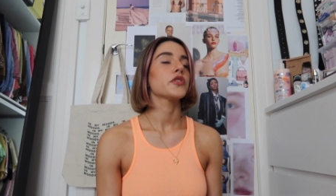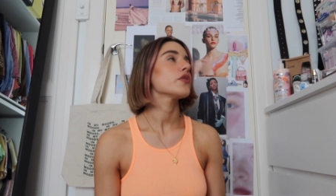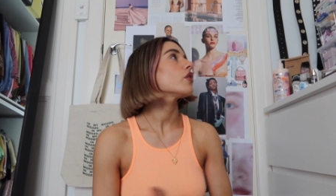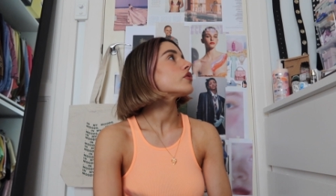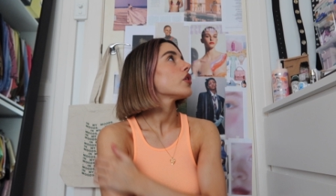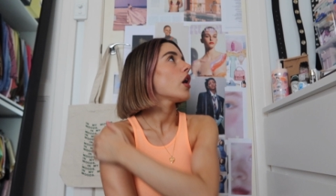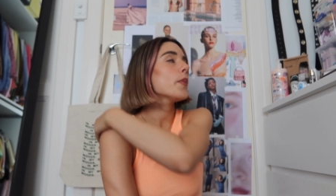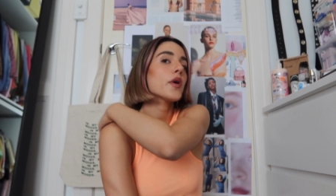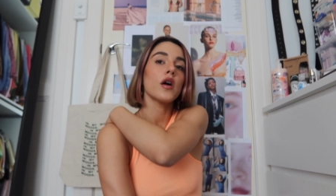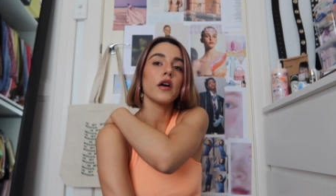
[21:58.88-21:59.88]
So on
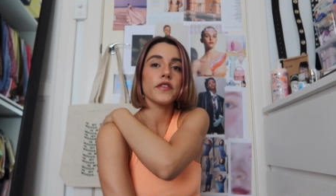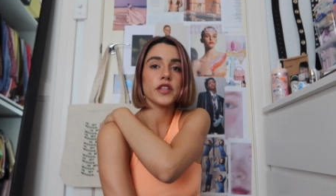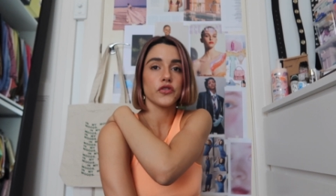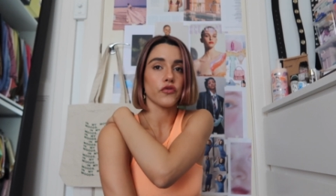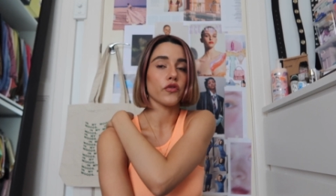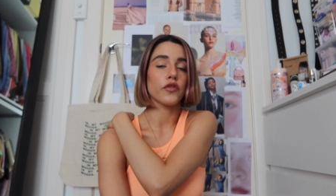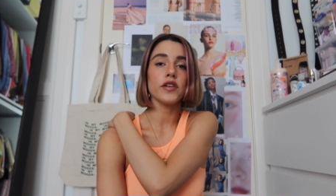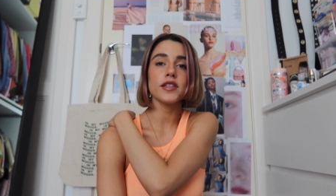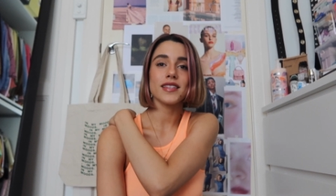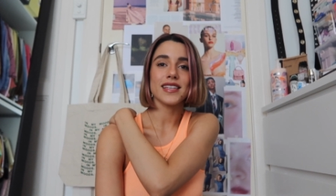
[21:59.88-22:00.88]
top of the
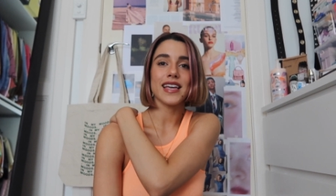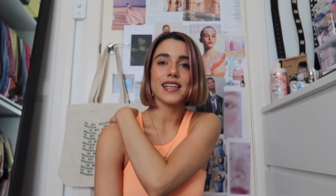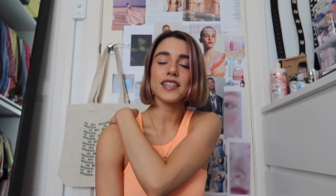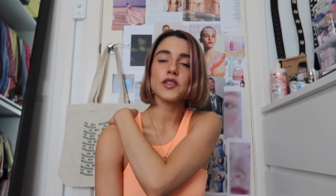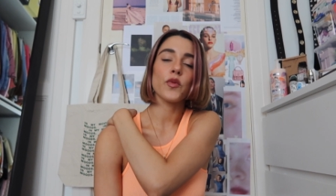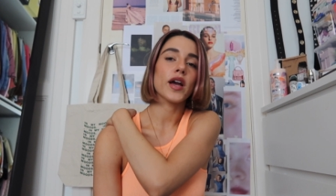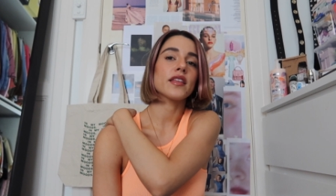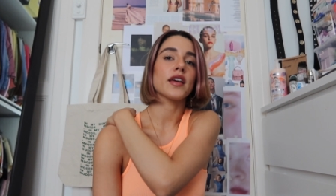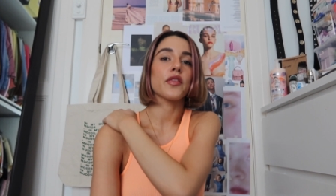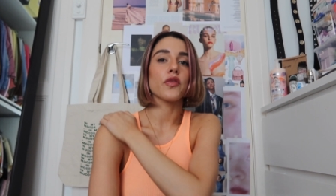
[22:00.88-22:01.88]
drawers, the easiest way
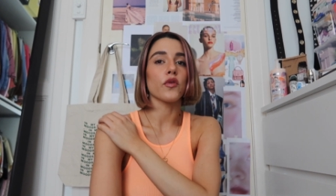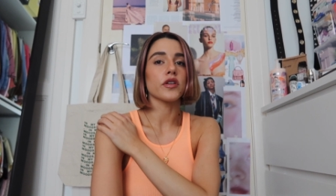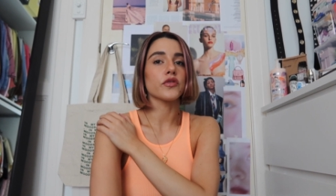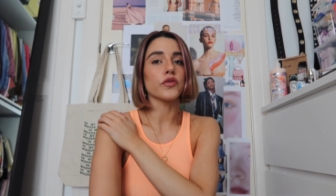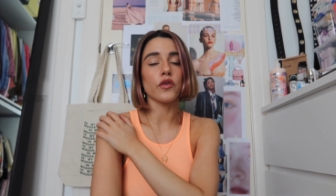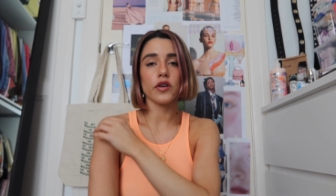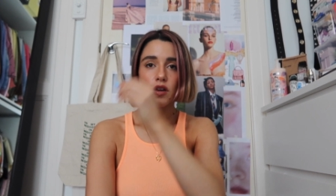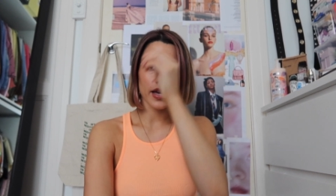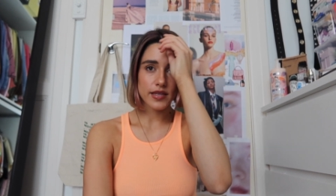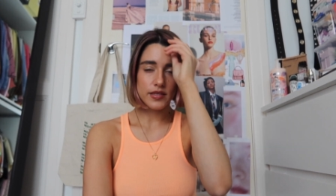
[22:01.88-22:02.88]
that I thought to
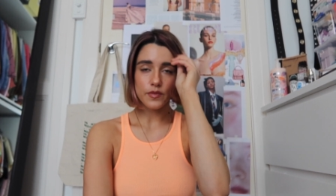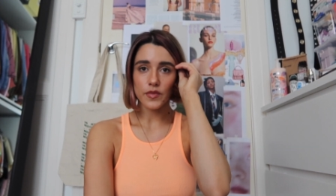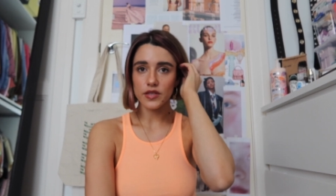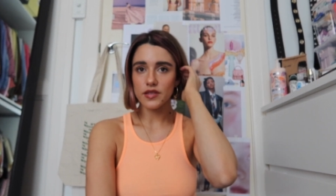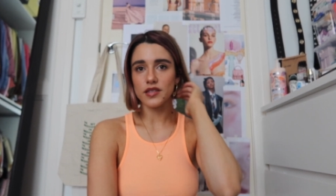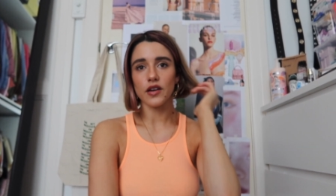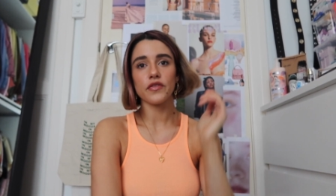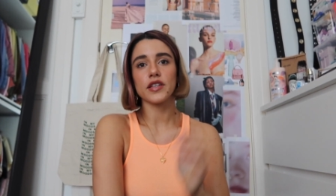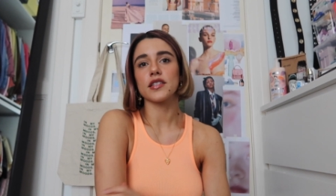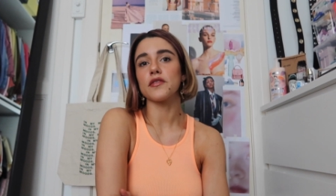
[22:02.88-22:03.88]
organize some
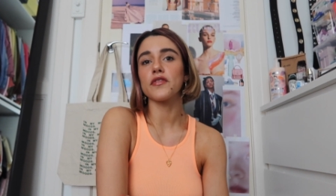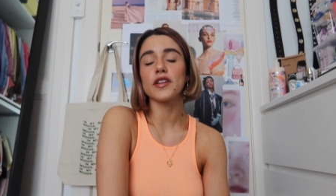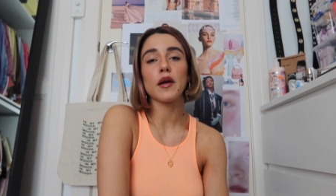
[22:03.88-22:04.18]
stuff that didn't fit in